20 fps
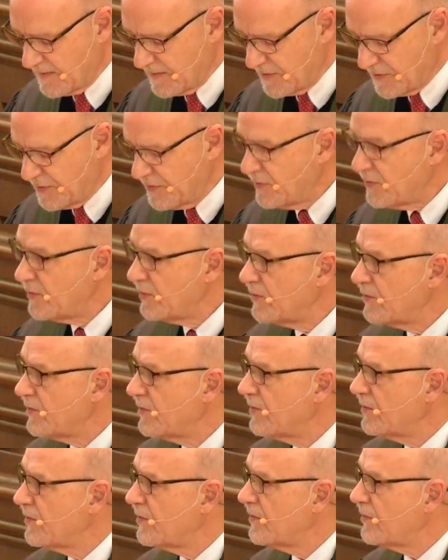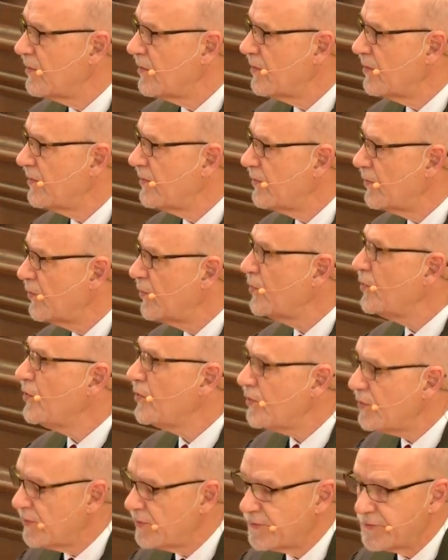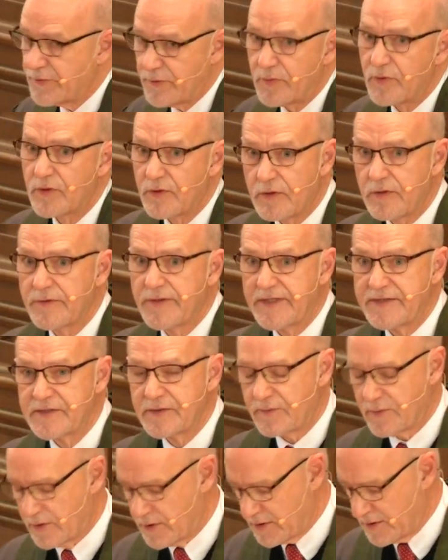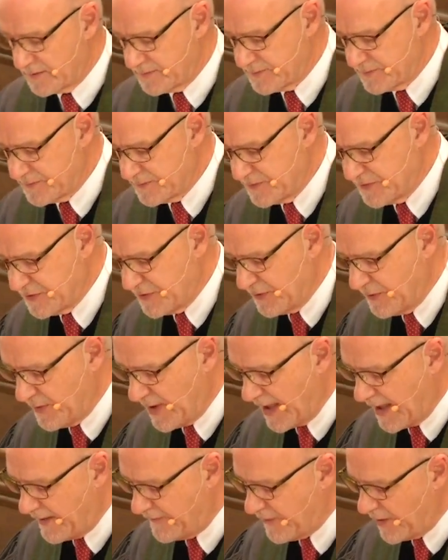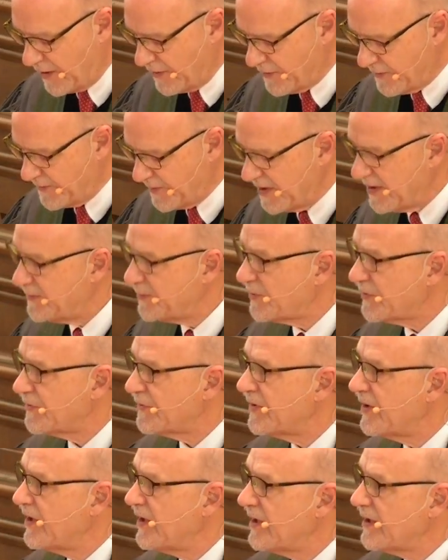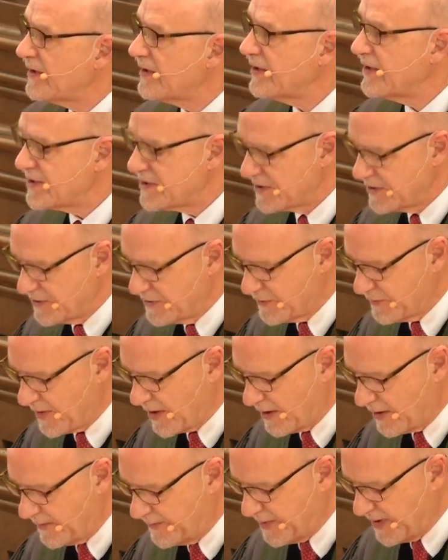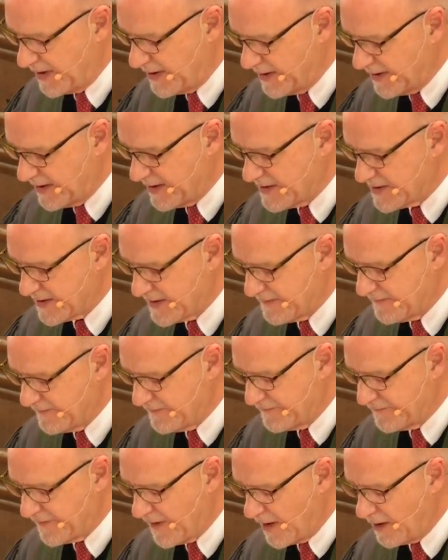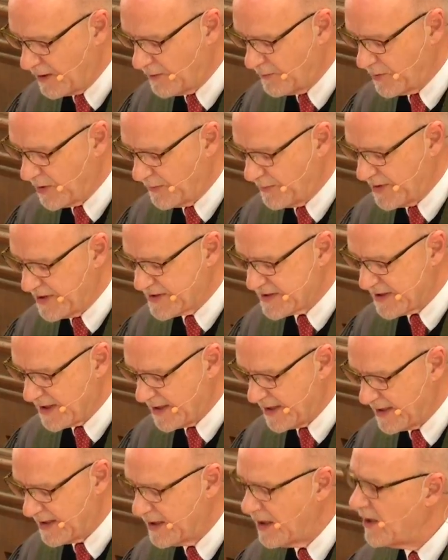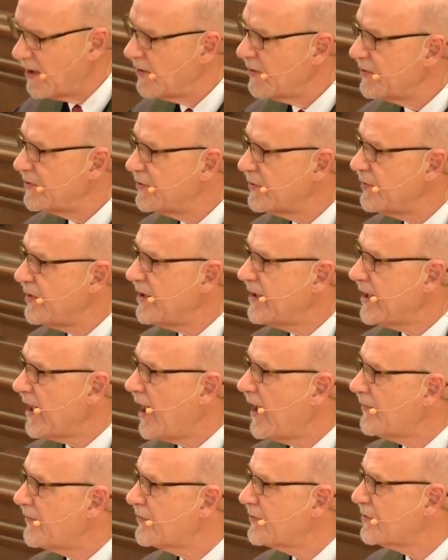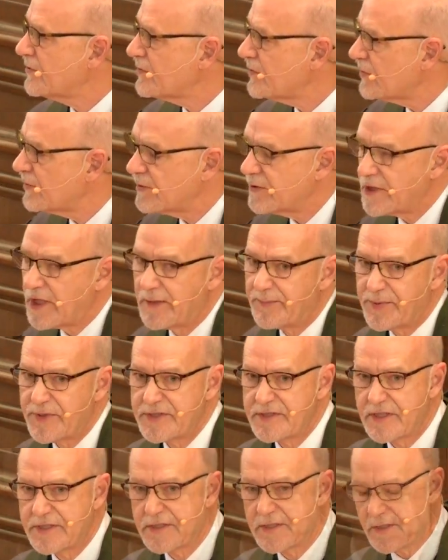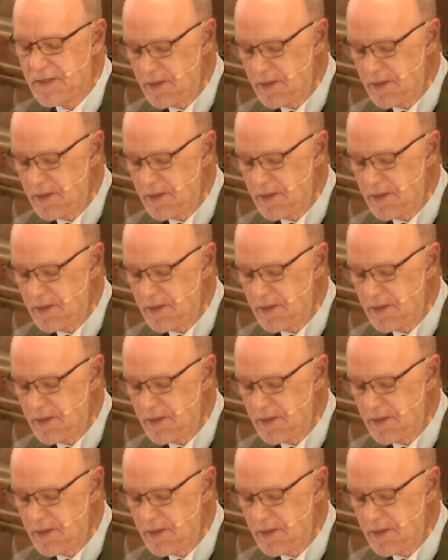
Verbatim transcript: to rule the world, as it were, to have other people listen to our opinions and follow what we say? Do we gather to lord our position